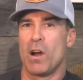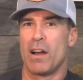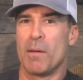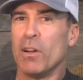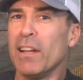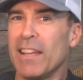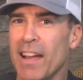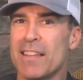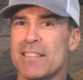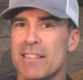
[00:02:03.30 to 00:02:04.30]
I'm going to
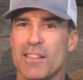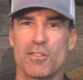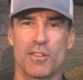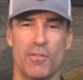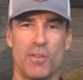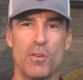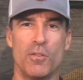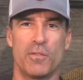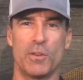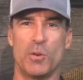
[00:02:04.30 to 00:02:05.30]
guess that there's a few
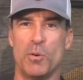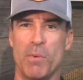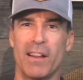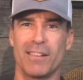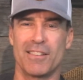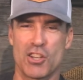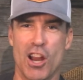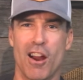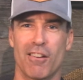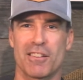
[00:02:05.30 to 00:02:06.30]
of you who might
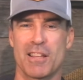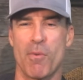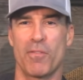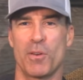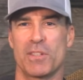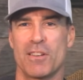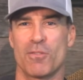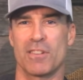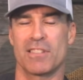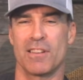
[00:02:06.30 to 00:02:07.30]
share some of those
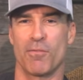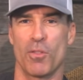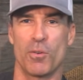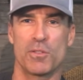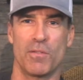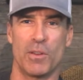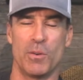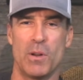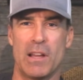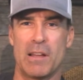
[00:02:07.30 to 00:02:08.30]
interests. And for those of
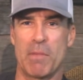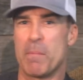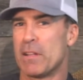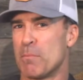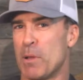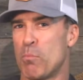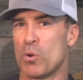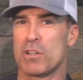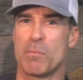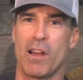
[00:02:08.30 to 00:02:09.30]
you, maybe it's a big
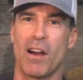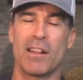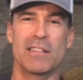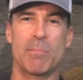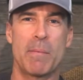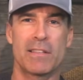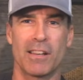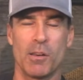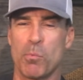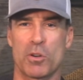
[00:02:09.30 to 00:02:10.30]
portion of my audience, maybe it's a
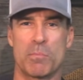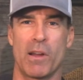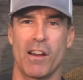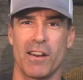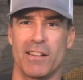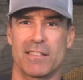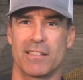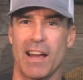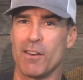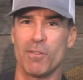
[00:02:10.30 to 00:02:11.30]
little portion of my audience.
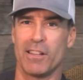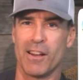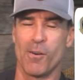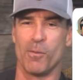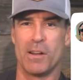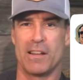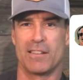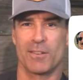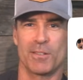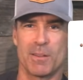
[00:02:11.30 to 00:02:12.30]
I don't really know.
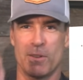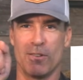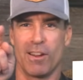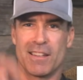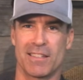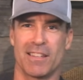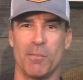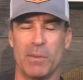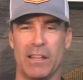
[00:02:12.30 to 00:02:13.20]
So it's up to you guys to tell me.